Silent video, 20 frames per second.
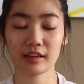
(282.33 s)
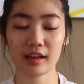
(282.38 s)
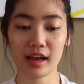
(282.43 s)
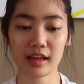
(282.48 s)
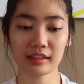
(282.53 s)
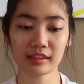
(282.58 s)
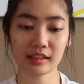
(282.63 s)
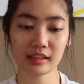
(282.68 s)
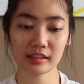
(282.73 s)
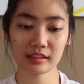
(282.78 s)
I
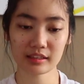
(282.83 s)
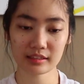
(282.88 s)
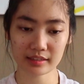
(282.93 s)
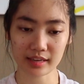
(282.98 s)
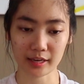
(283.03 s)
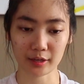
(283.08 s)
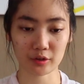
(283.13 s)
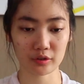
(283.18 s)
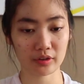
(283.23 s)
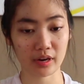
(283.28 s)
think this
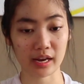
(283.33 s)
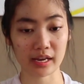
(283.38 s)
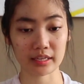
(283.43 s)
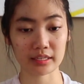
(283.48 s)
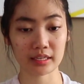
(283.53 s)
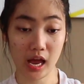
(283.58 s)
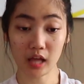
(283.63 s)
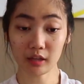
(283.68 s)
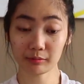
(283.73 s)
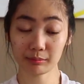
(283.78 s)
exercise
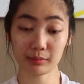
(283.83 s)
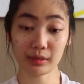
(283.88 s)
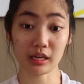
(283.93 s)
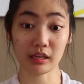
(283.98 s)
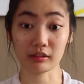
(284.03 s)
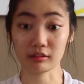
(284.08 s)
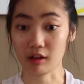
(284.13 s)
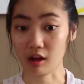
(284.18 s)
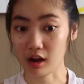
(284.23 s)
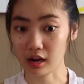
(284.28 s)
helped me a
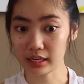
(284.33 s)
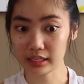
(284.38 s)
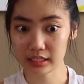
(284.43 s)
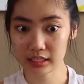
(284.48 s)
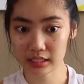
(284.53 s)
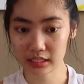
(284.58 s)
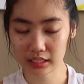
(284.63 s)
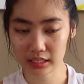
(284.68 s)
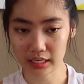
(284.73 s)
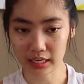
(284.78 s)

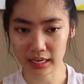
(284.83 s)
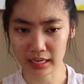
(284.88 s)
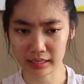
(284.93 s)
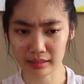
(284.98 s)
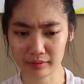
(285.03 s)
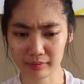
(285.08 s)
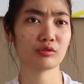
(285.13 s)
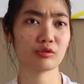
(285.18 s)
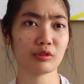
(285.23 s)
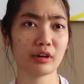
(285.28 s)
lot
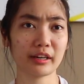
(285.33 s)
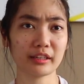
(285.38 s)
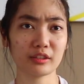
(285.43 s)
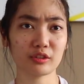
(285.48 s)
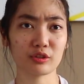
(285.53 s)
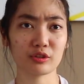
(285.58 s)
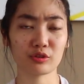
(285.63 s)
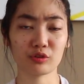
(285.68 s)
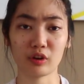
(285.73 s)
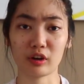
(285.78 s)
in trying to
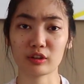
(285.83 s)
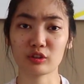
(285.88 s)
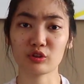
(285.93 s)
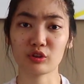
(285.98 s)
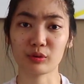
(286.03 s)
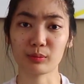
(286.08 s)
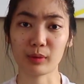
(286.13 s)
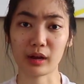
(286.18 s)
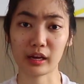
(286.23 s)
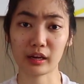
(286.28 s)
structure
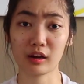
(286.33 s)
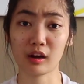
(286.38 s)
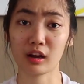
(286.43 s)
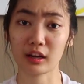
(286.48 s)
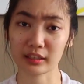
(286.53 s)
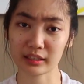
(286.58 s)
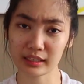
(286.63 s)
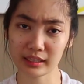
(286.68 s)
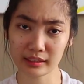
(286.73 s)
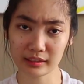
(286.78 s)
my
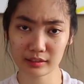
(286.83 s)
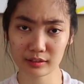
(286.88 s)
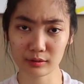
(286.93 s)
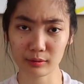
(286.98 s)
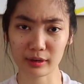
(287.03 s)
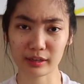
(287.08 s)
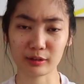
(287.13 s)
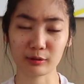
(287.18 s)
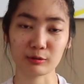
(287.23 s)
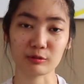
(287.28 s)
content so I
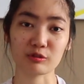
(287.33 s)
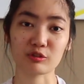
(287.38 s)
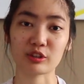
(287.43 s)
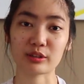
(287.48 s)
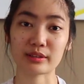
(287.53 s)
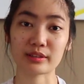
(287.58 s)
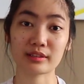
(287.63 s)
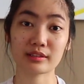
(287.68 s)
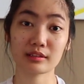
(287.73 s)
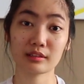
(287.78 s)
don't
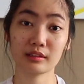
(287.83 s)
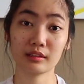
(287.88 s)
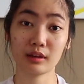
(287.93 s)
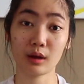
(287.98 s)
just